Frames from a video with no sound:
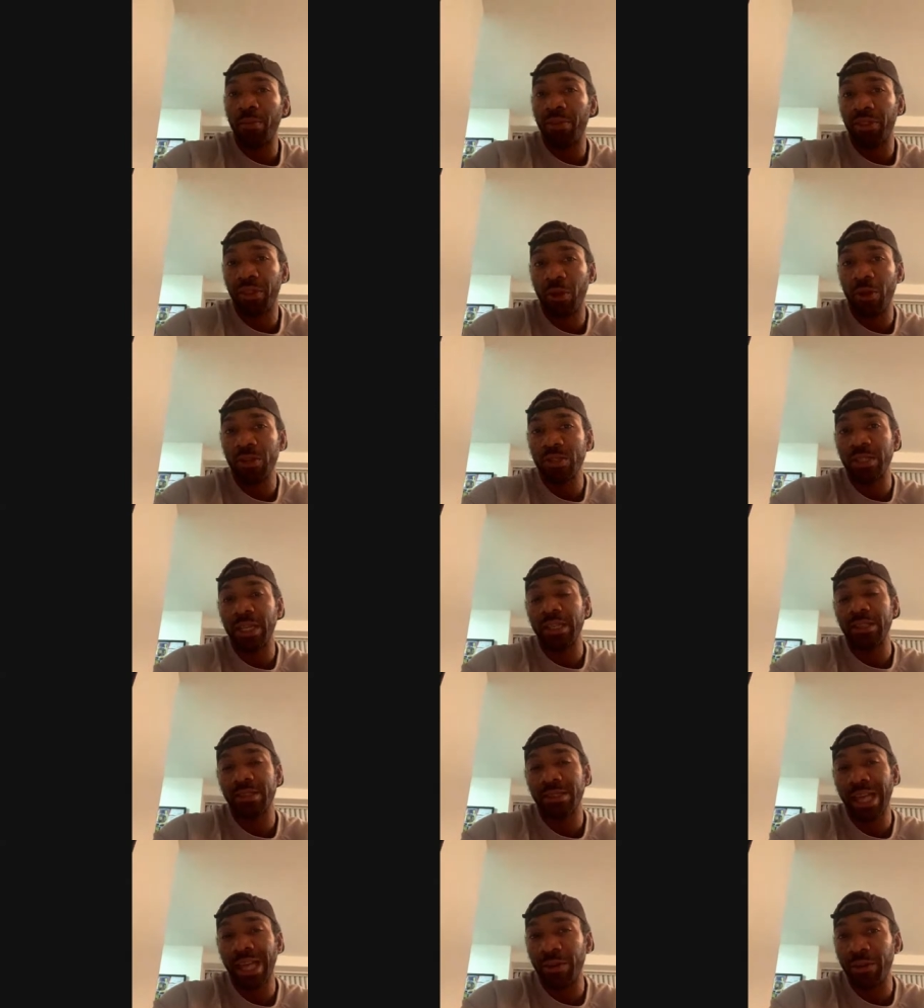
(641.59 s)
Thursday,
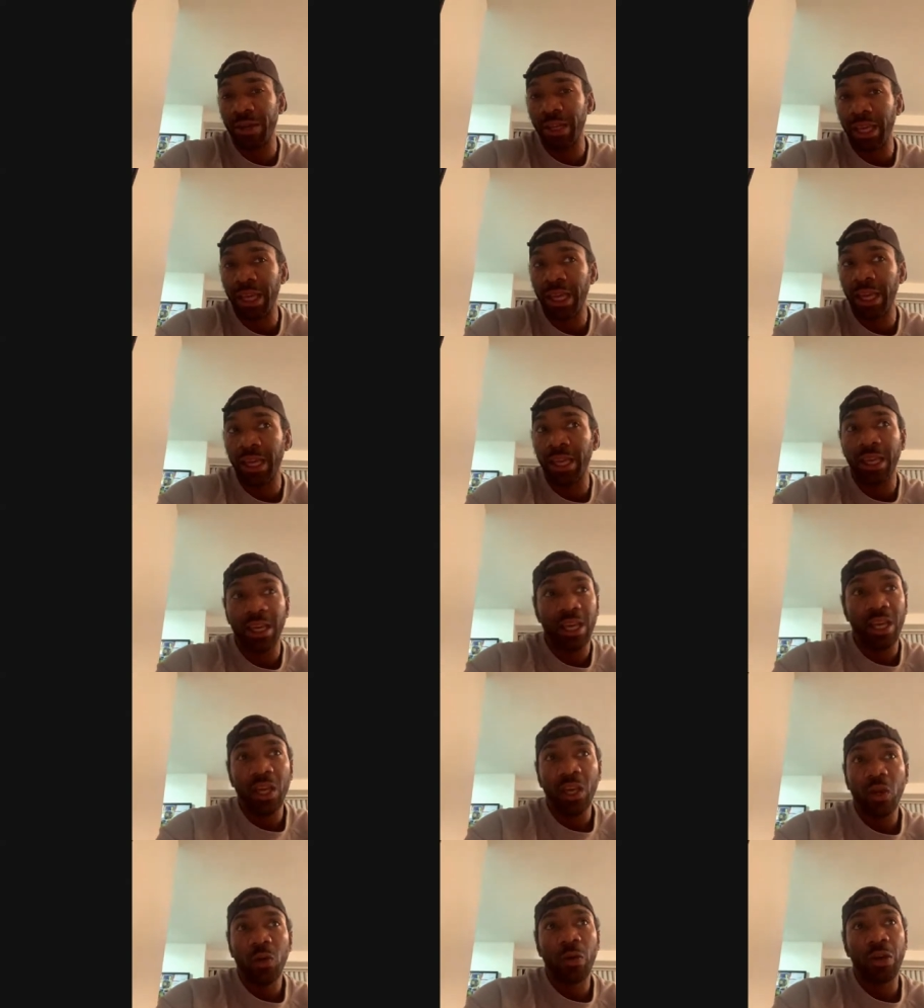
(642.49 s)
Saturday,
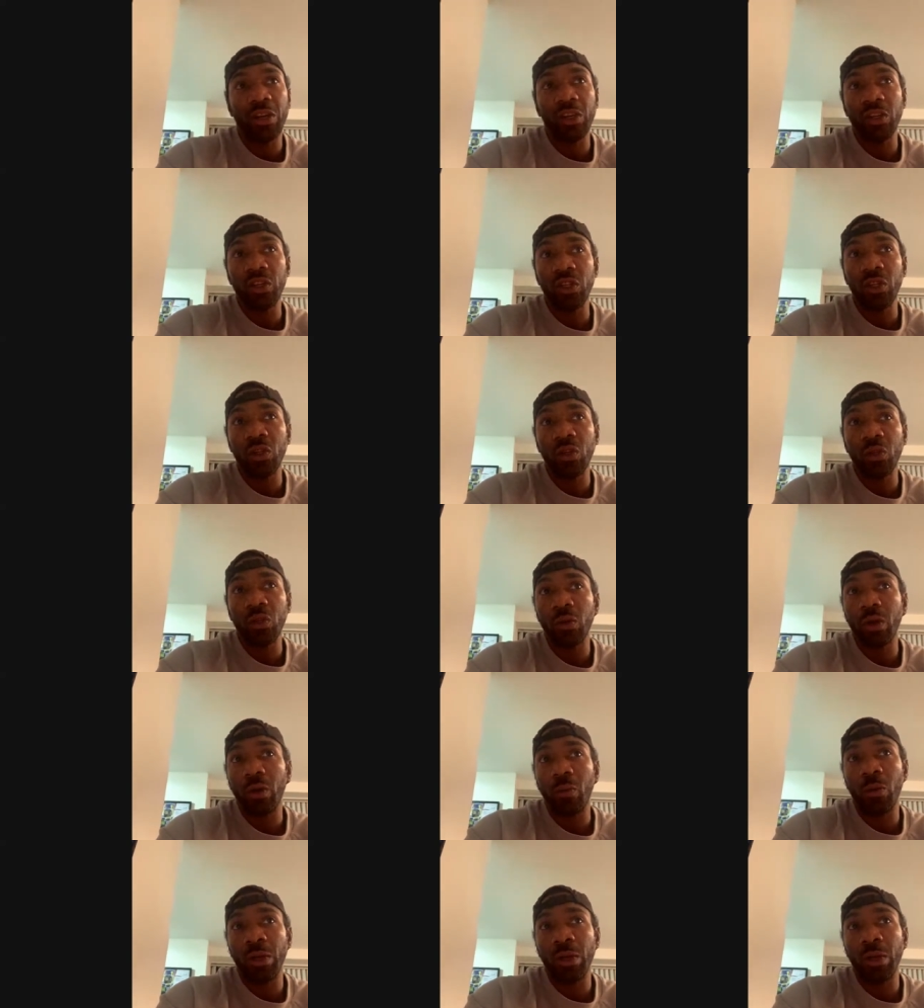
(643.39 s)
where you do
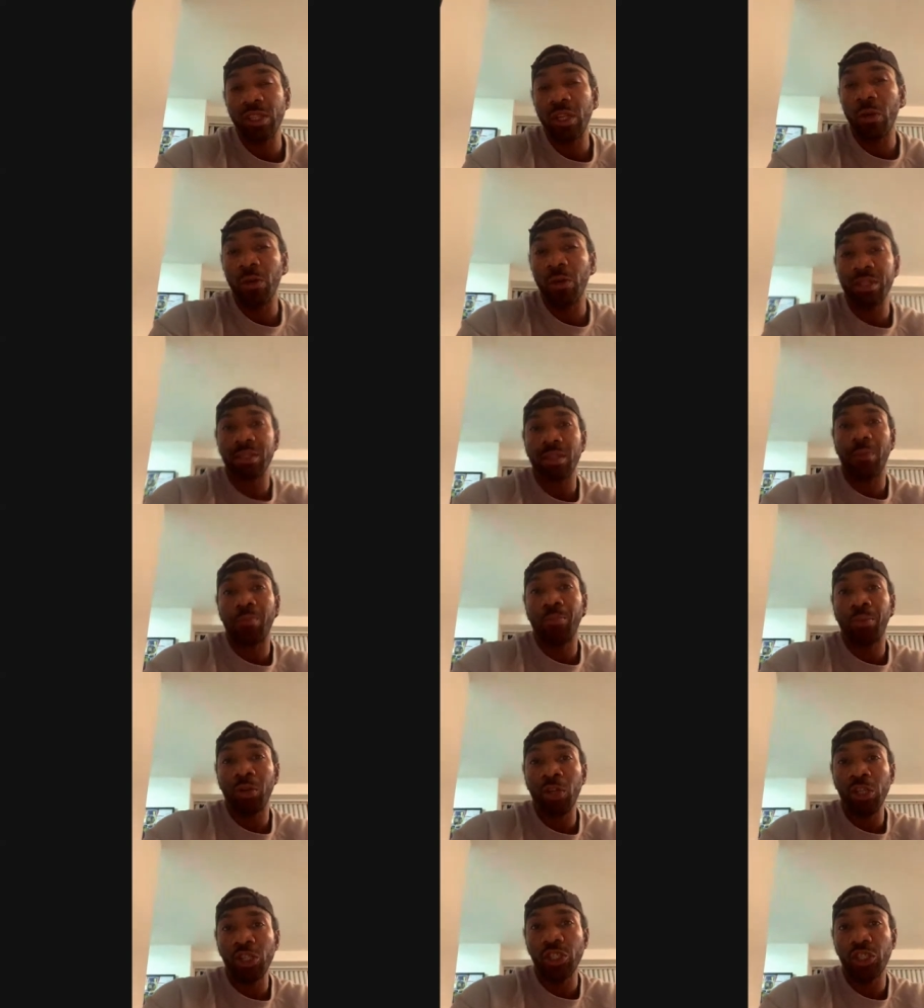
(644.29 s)
what's known as a
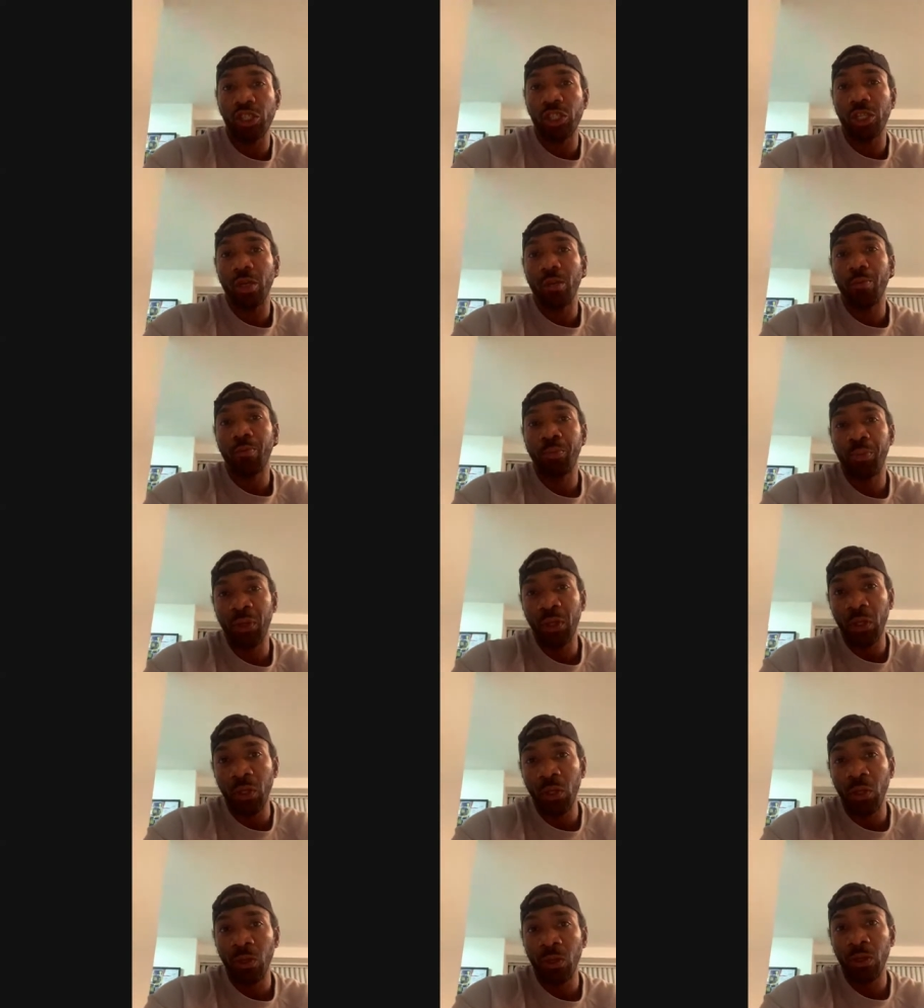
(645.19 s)

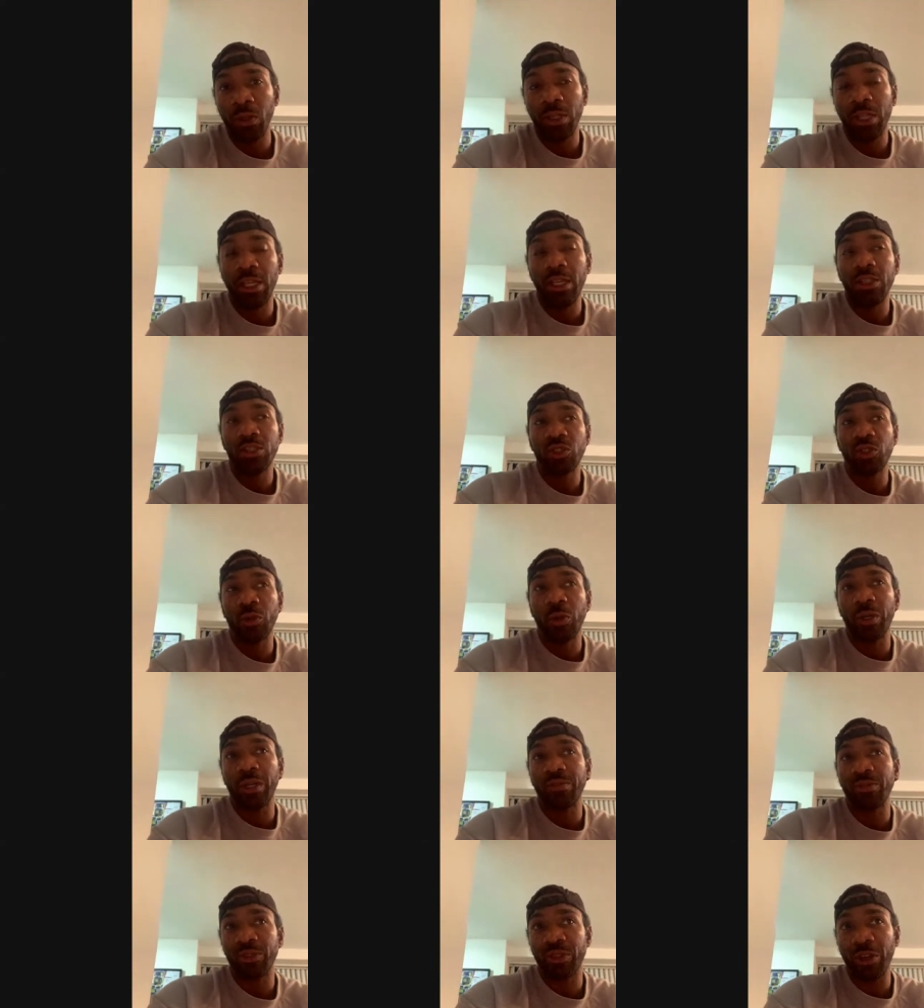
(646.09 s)
push-pull
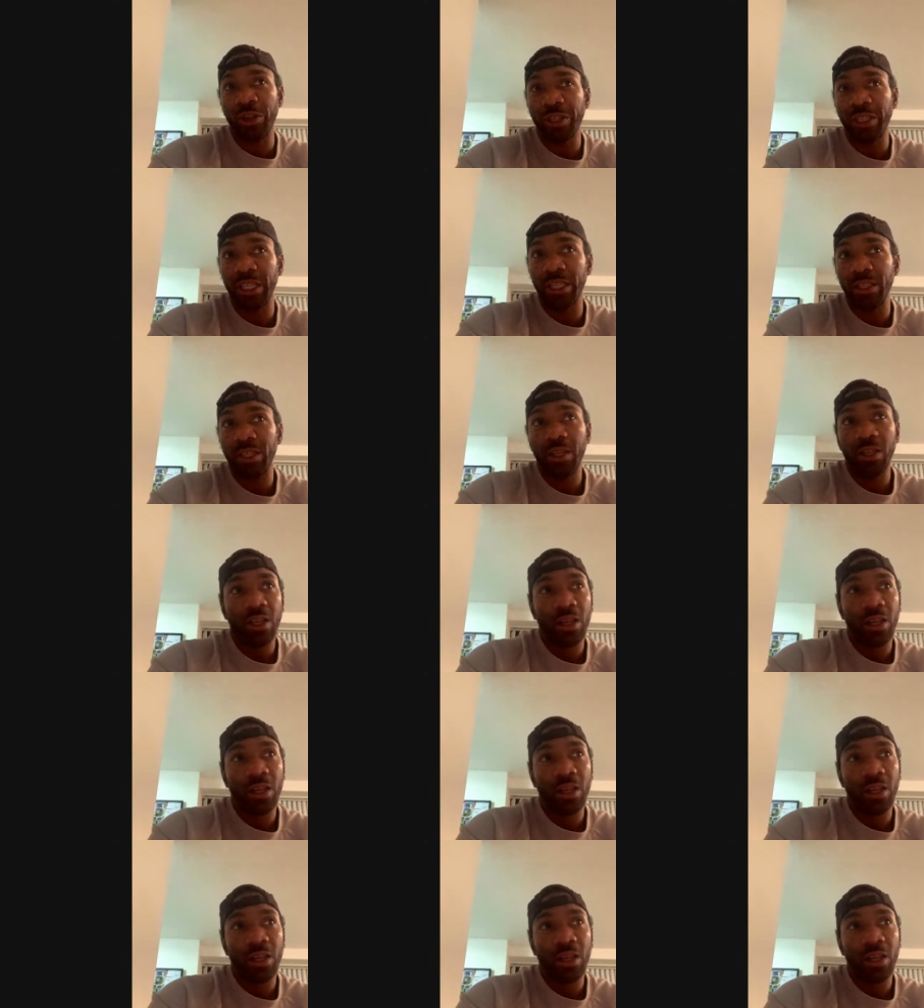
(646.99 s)
sort of circuit,